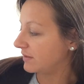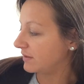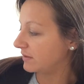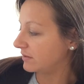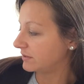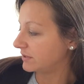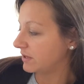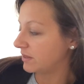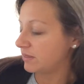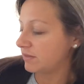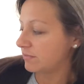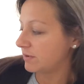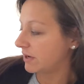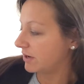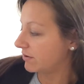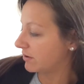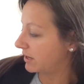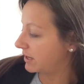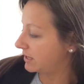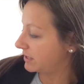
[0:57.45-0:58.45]
you'll need 3
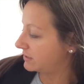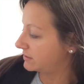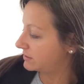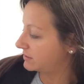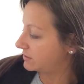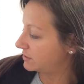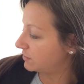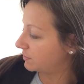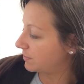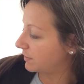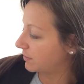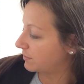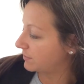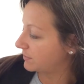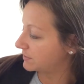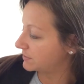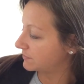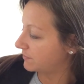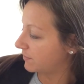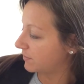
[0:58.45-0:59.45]
greens, 2
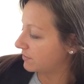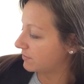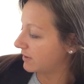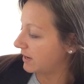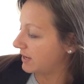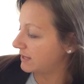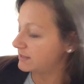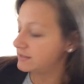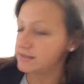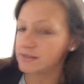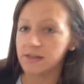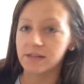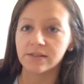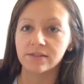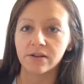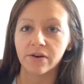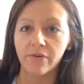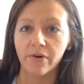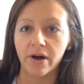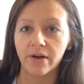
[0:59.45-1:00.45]
purples, 4 reds,
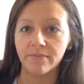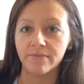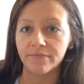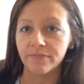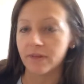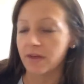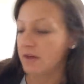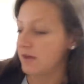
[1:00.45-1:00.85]
and so on.